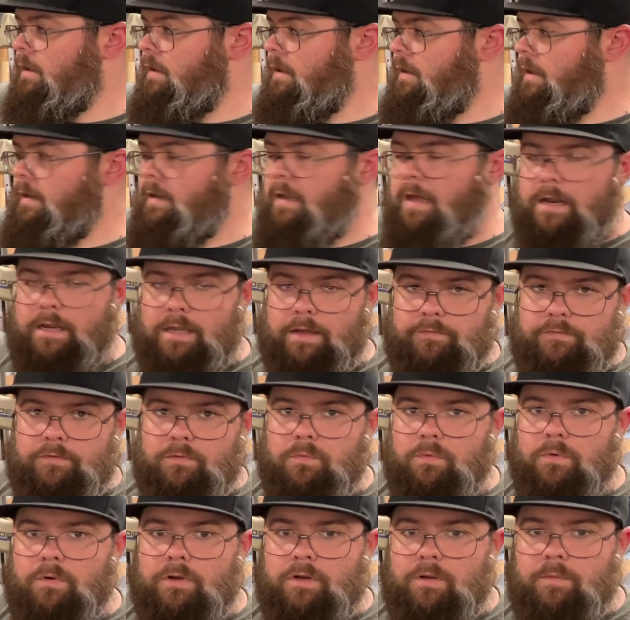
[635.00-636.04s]
and not have to
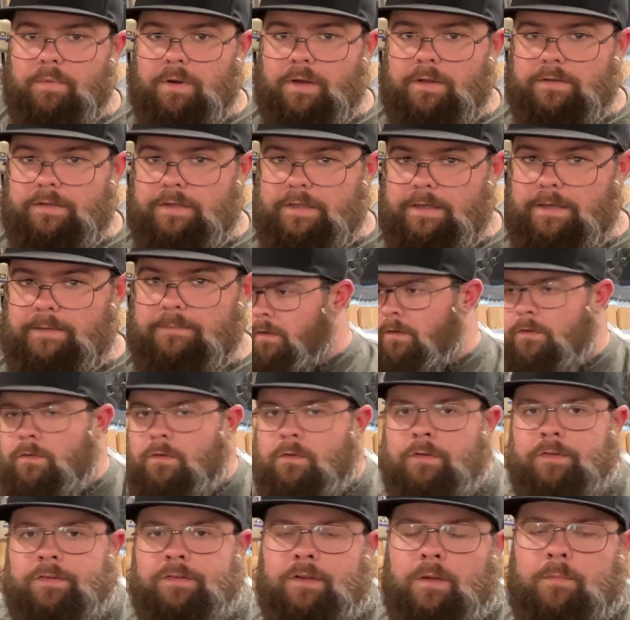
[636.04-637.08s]
worry about that. So
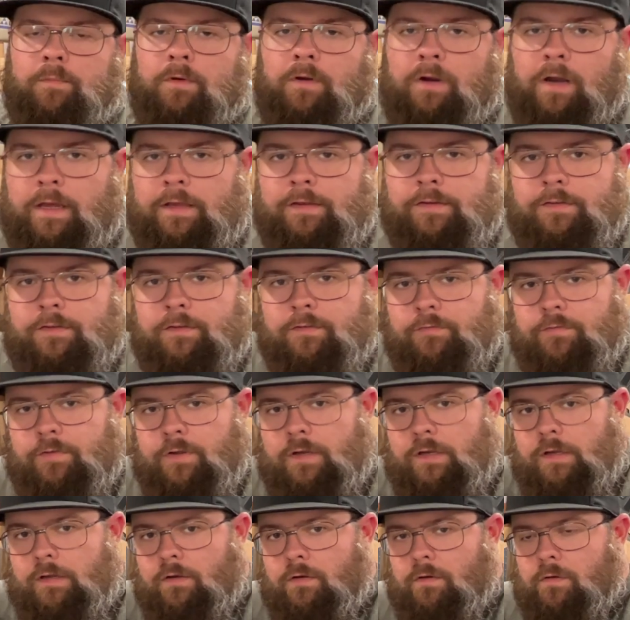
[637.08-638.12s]
to summarize the
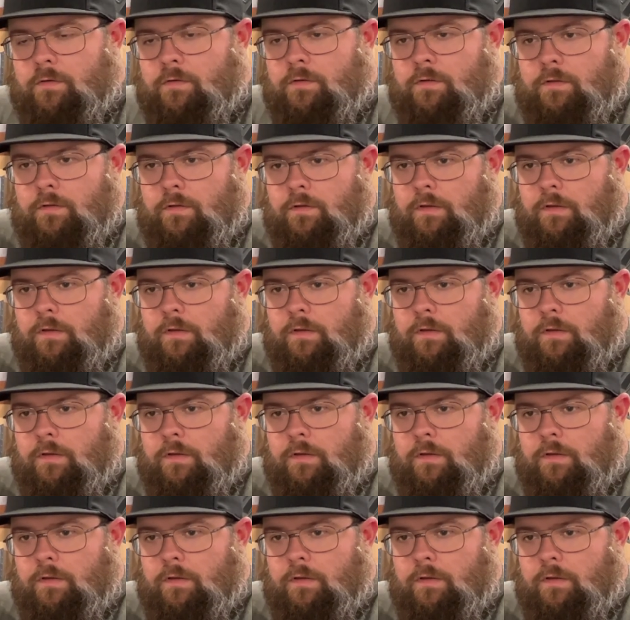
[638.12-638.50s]
video,